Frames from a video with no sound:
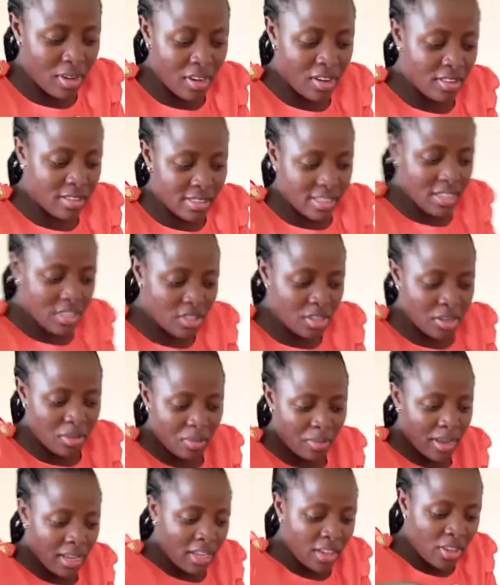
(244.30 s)
because it will
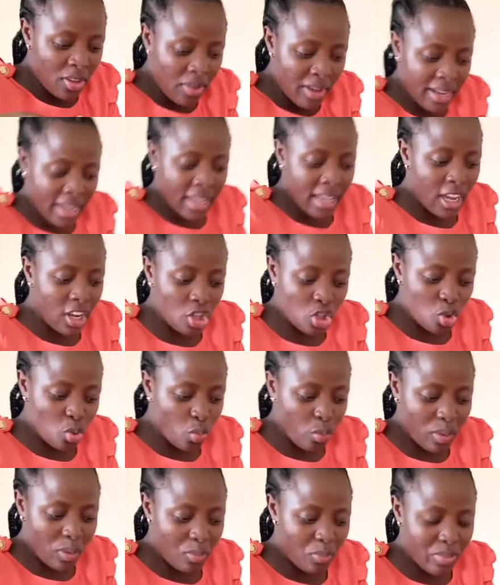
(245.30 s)
make your cake to
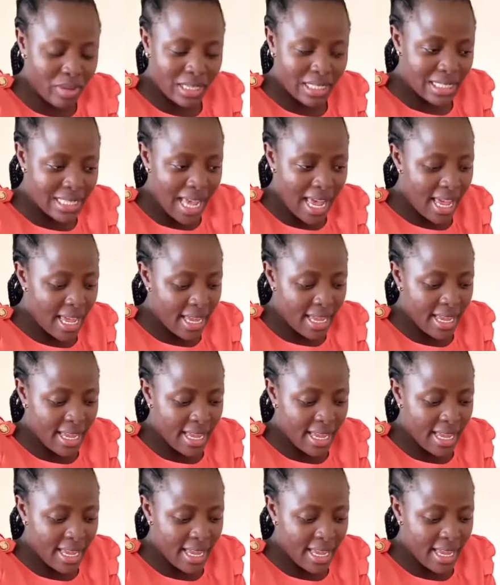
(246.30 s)
be bitter.